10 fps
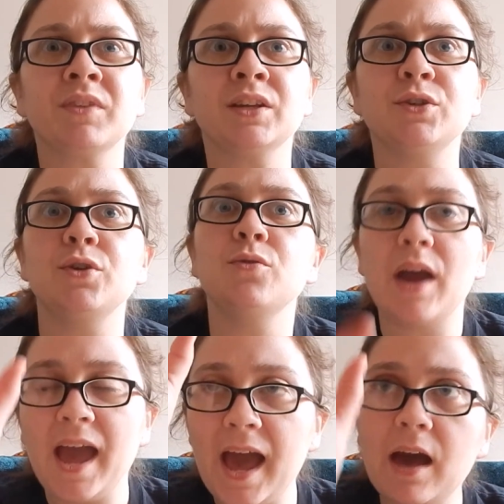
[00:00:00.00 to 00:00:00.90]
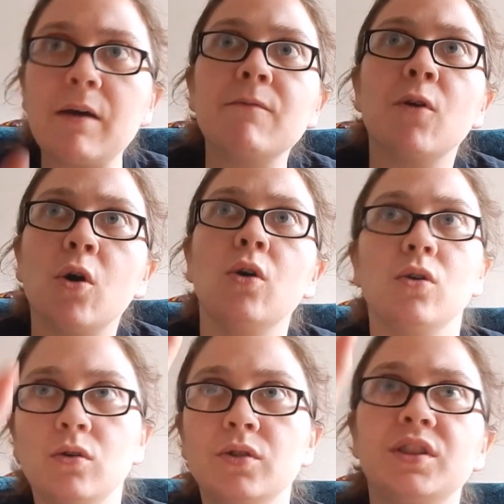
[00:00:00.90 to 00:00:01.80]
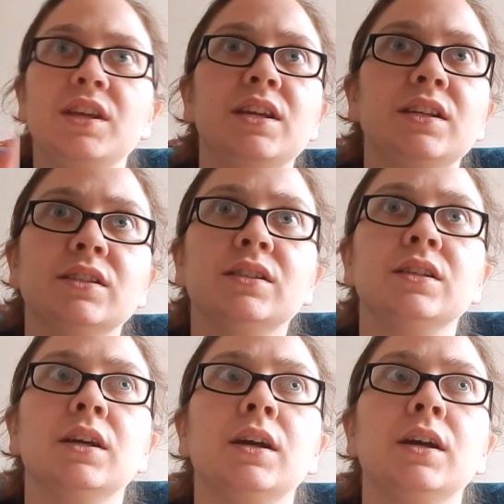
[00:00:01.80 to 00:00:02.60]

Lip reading: So you have all these